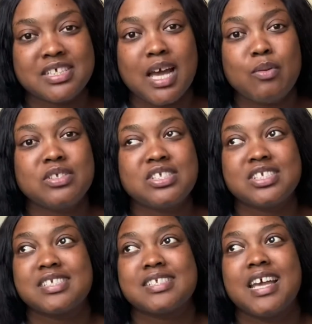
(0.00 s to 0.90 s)
I was
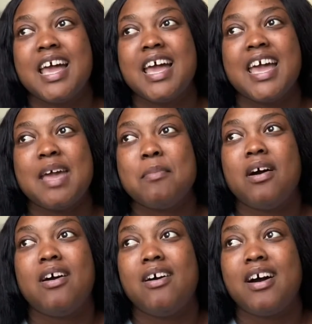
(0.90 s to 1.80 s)
just in my
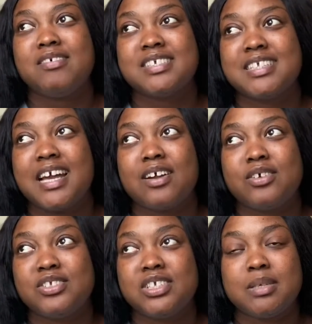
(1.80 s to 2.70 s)
heart, I was just like,
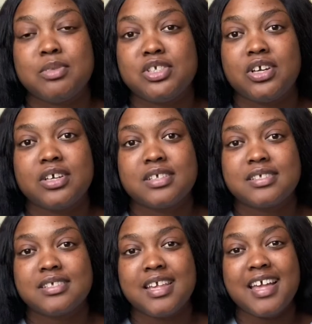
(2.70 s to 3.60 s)
God, you give me
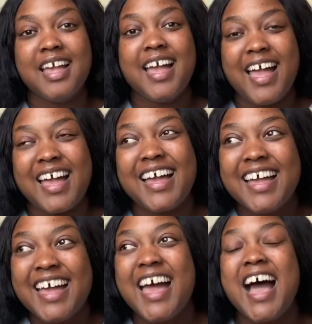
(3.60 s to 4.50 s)
jokes.
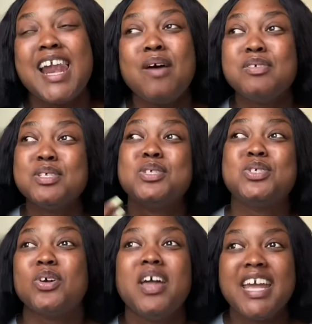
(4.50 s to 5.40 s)
And I was
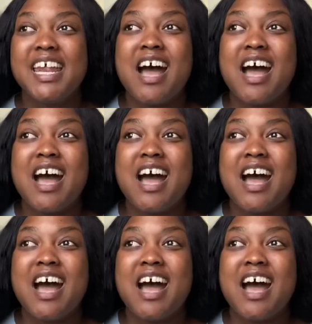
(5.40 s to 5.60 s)
enjoying it.